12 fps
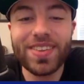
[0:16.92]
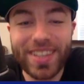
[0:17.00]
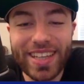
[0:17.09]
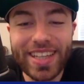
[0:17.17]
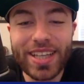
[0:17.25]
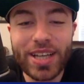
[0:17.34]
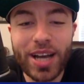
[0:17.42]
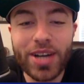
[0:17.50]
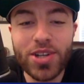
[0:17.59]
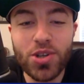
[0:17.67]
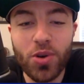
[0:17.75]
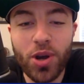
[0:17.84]
you got to
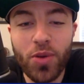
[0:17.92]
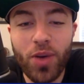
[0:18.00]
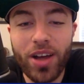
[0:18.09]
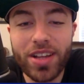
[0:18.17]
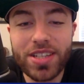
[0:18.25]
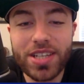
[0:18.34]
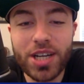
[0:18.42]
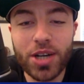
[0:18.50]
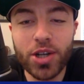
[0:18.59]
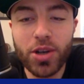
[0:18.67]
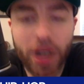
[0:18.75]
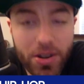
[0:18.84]
enjoy it while it's here.
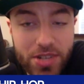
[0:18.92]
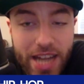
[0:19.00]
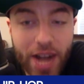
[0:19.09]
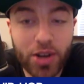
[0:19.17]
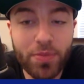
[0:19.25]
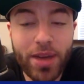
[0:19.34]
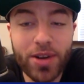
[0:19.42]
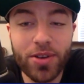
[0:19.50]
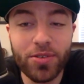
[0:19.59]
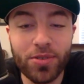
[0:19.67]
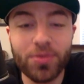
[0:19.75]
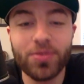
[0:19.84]
You're out in Sacramento.